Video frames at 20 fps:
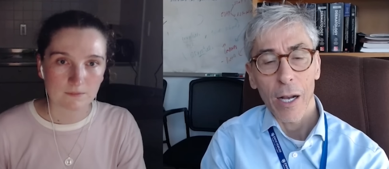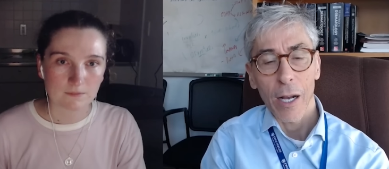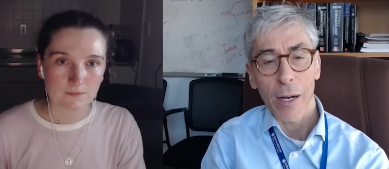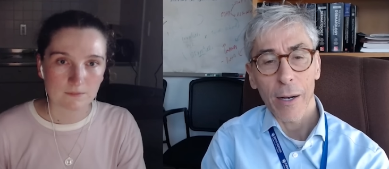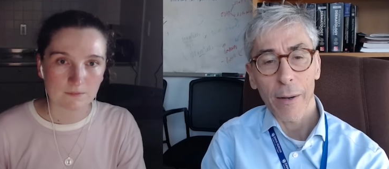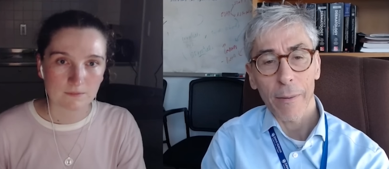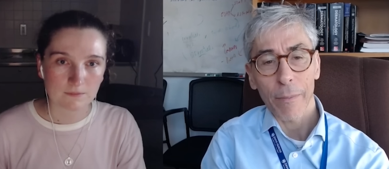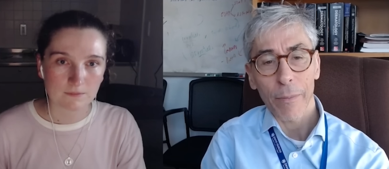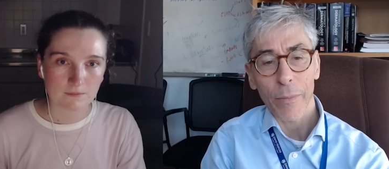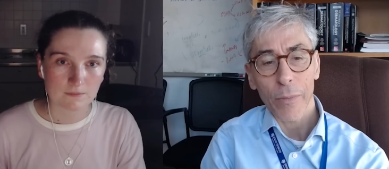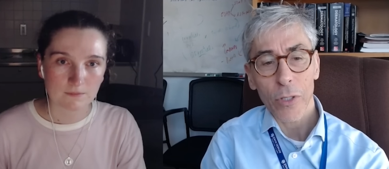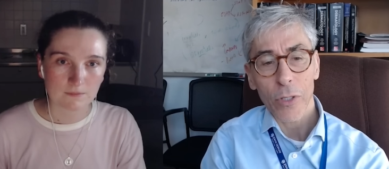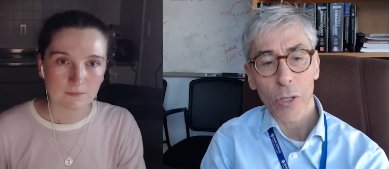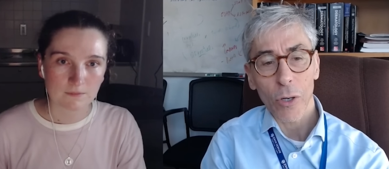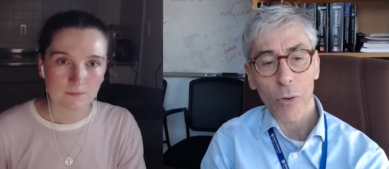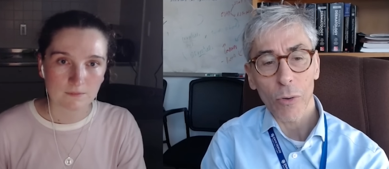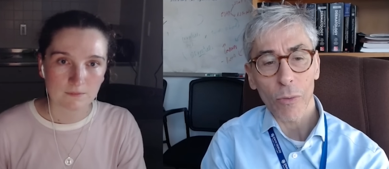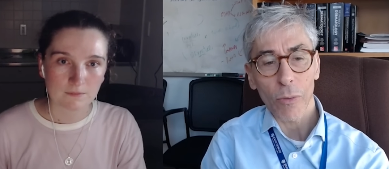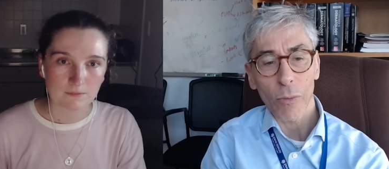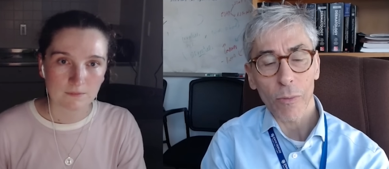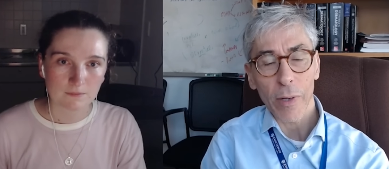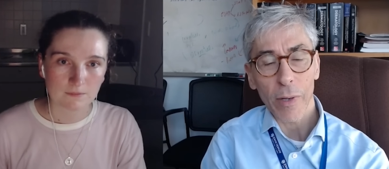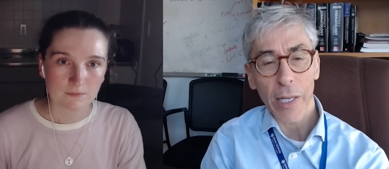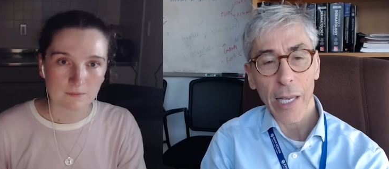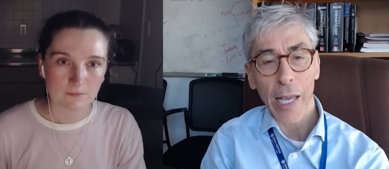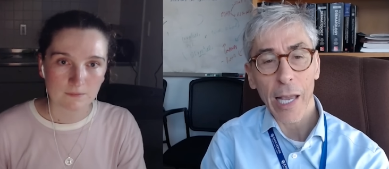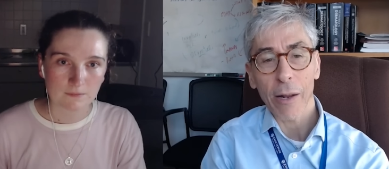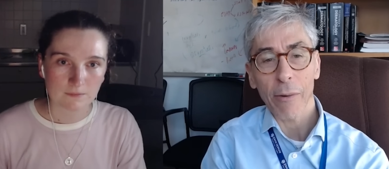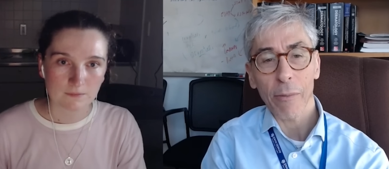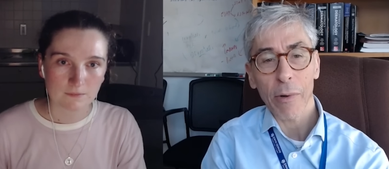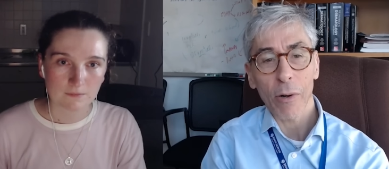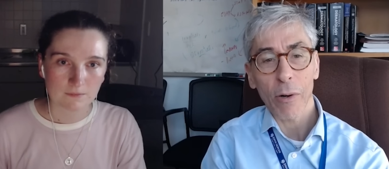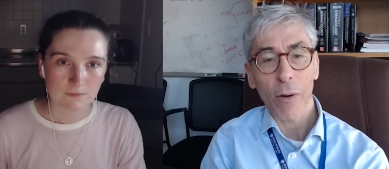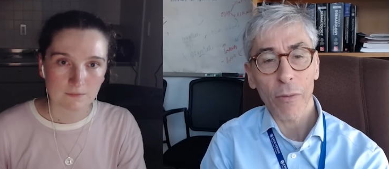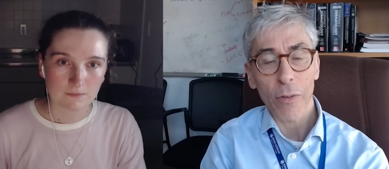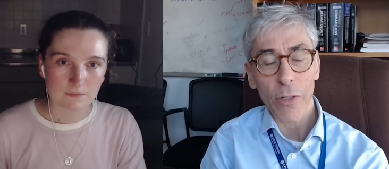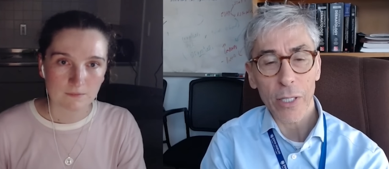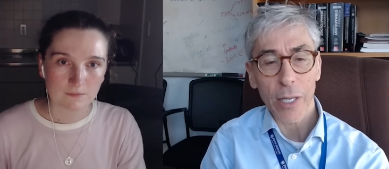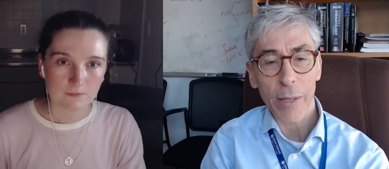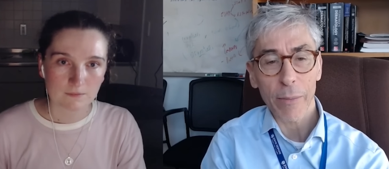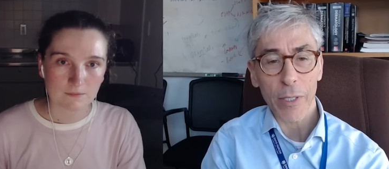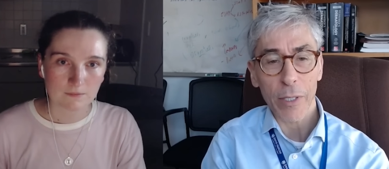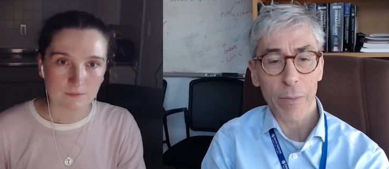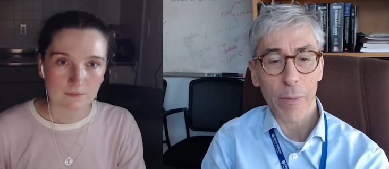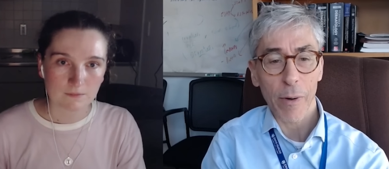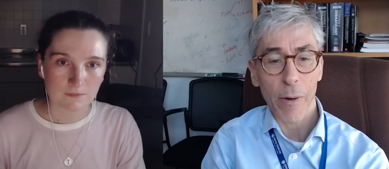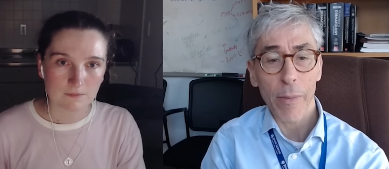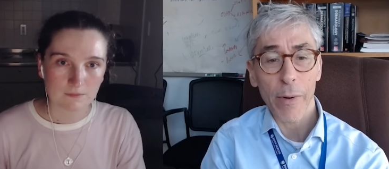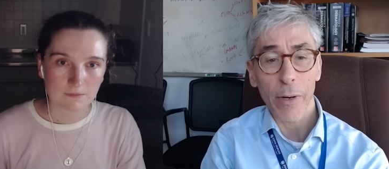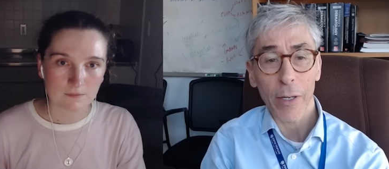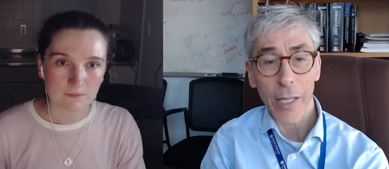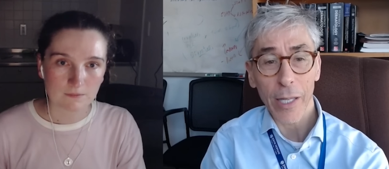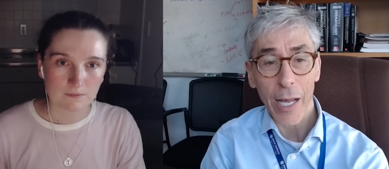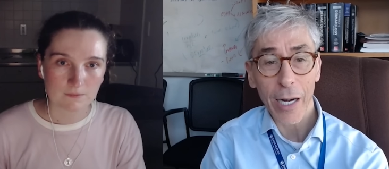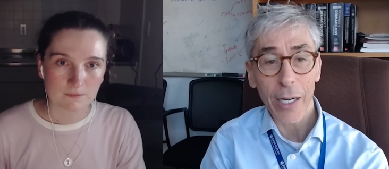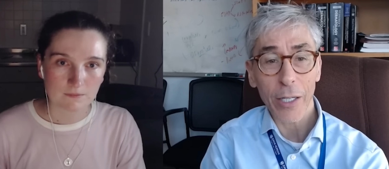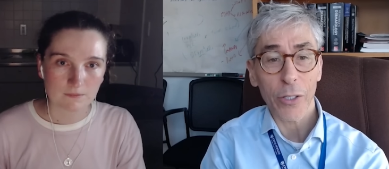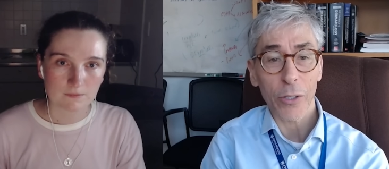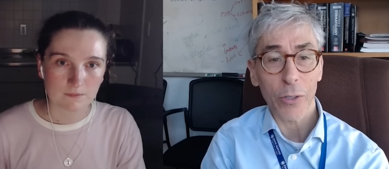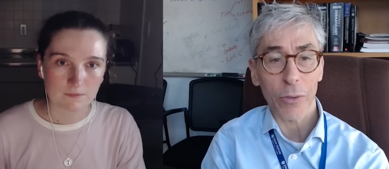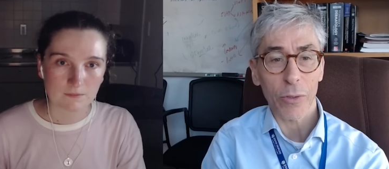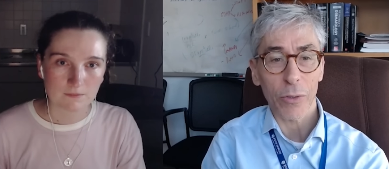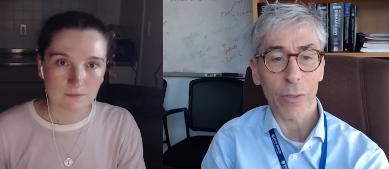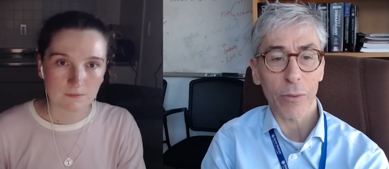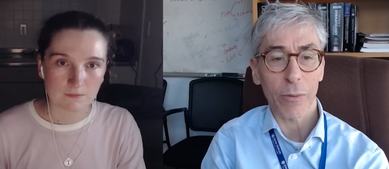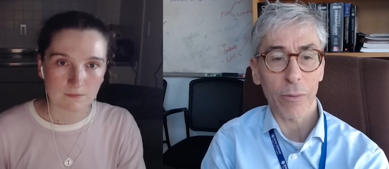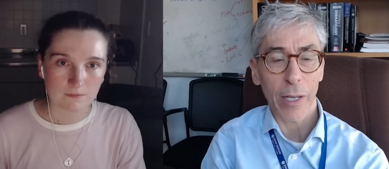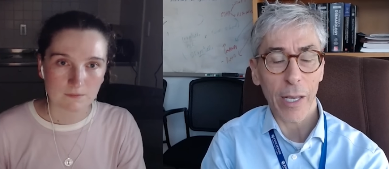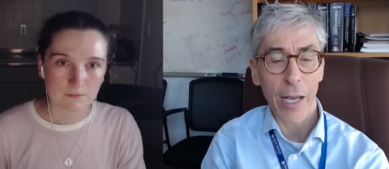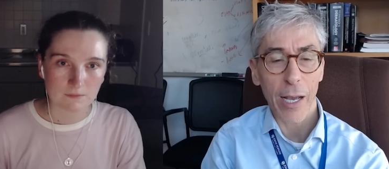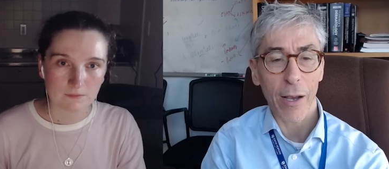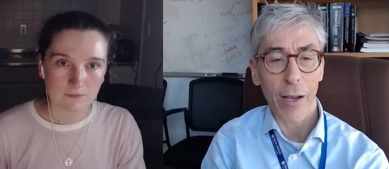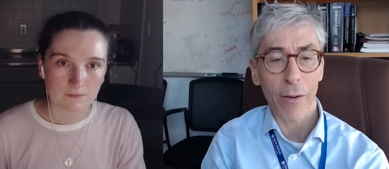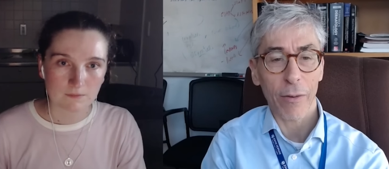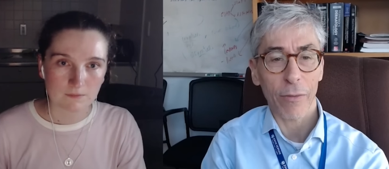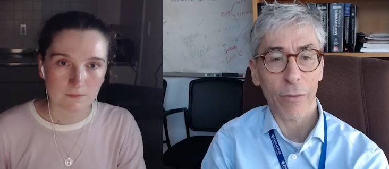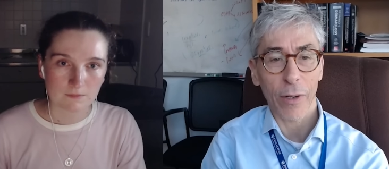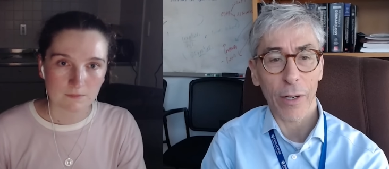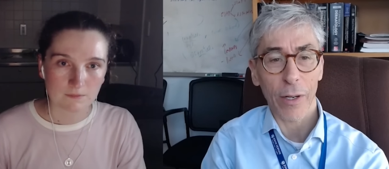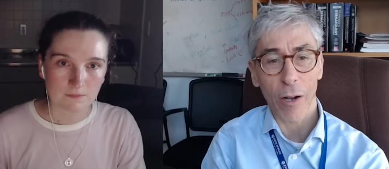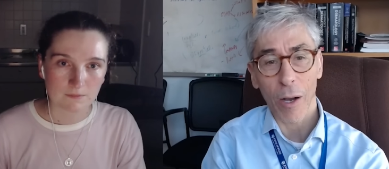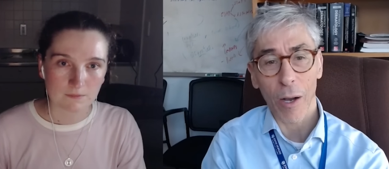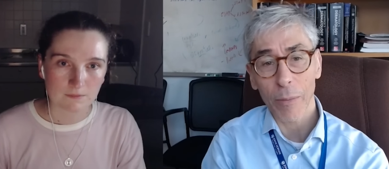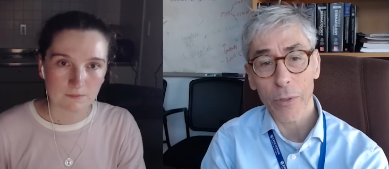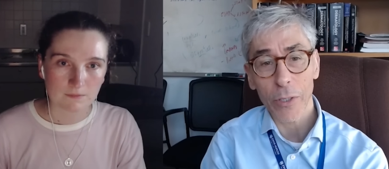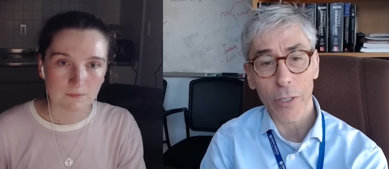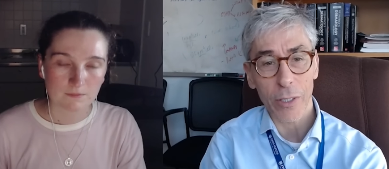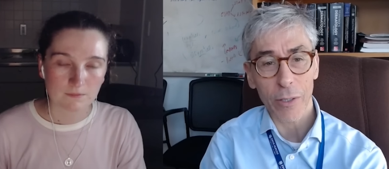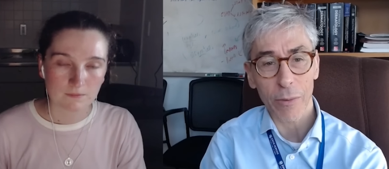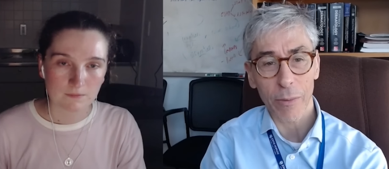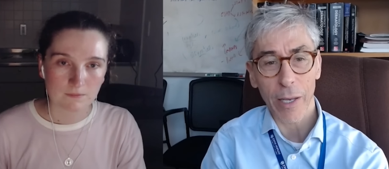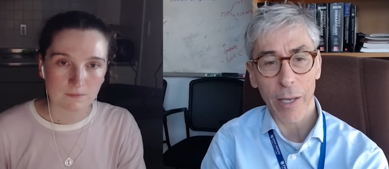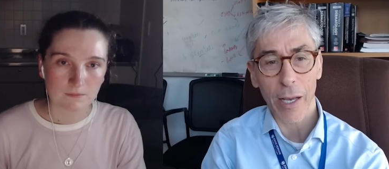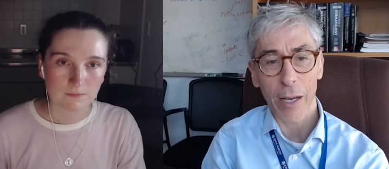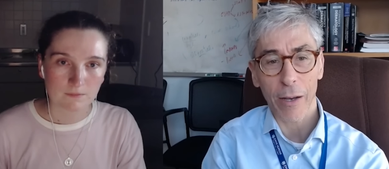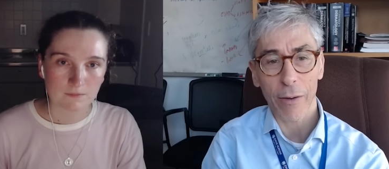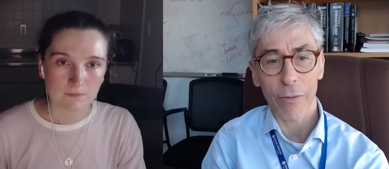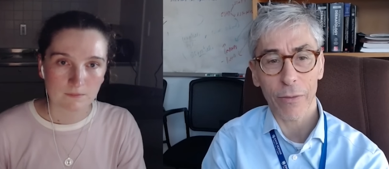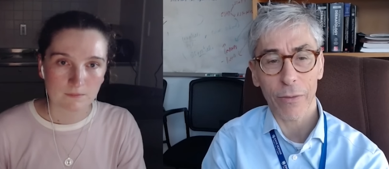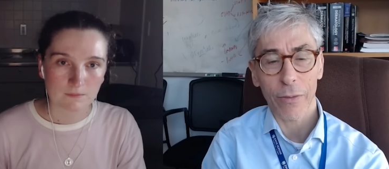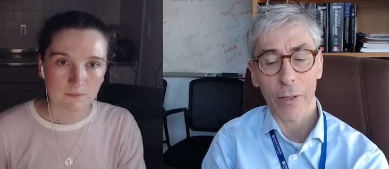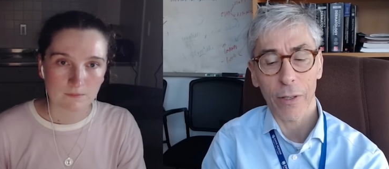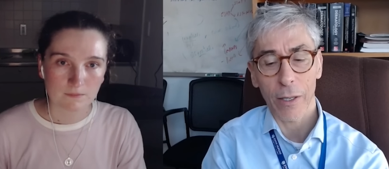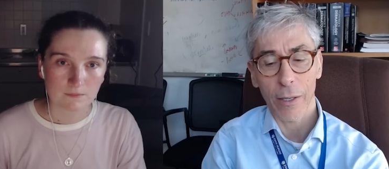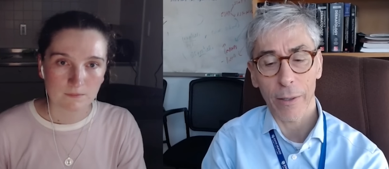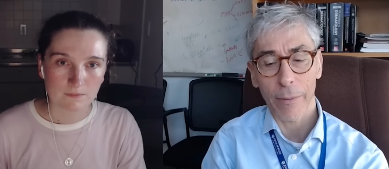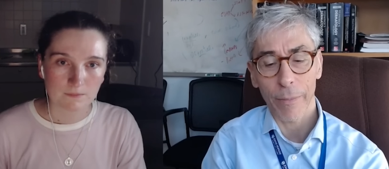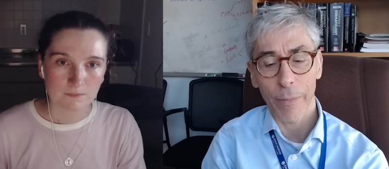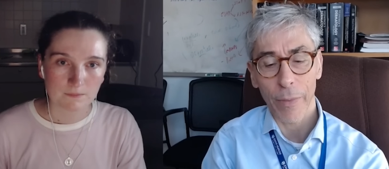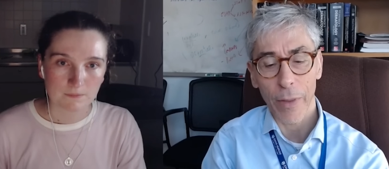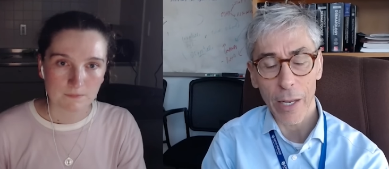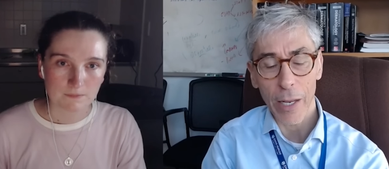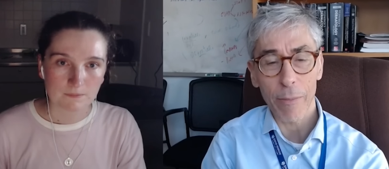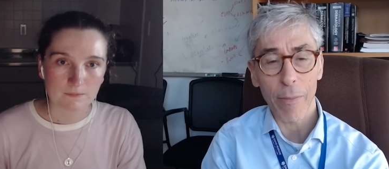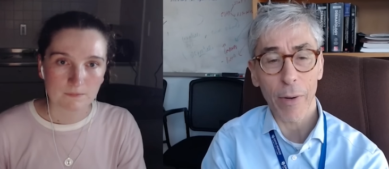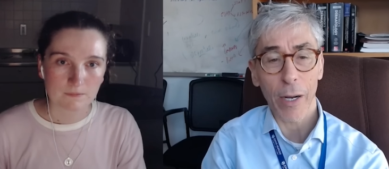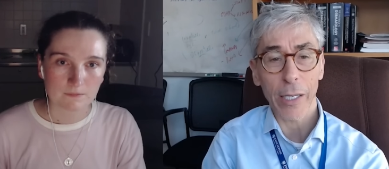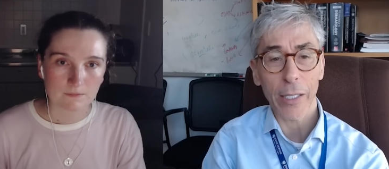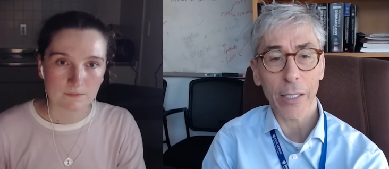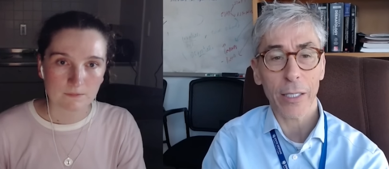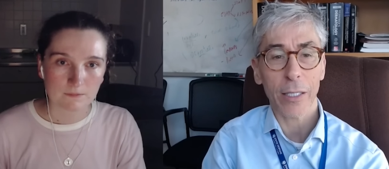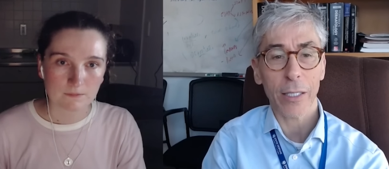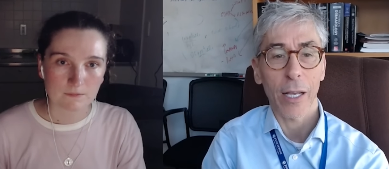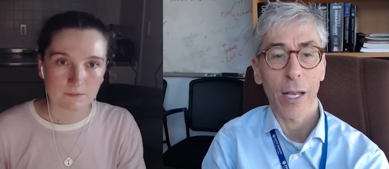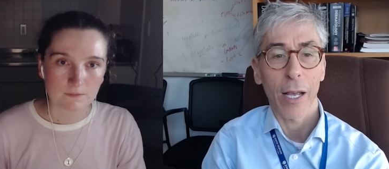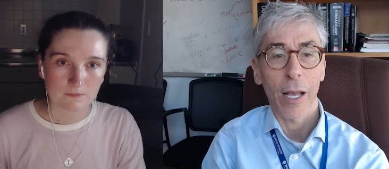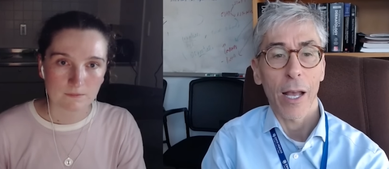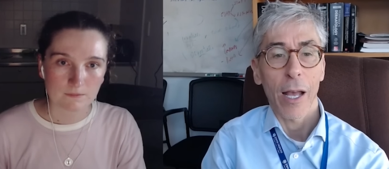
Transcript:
Speaker 1: Um, so we can't, we don't have the same experimental attitude that we have and options that we have um, in mice.